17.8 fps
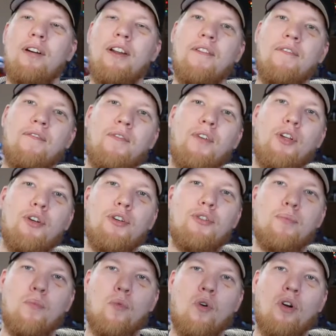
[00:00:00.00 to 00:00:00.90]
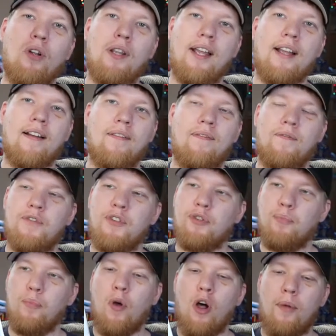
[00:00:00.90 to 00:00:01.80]
It feels more like a
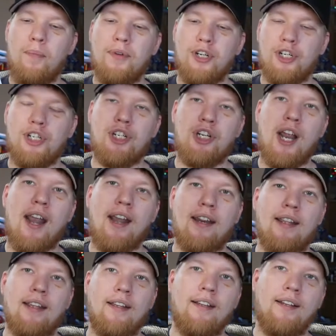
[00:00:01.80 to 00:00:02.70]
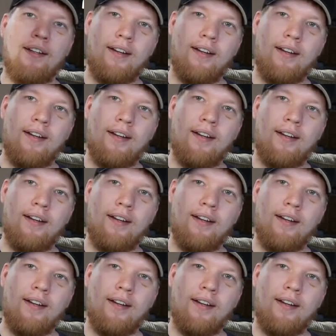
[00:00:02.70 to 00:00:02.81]
small machete,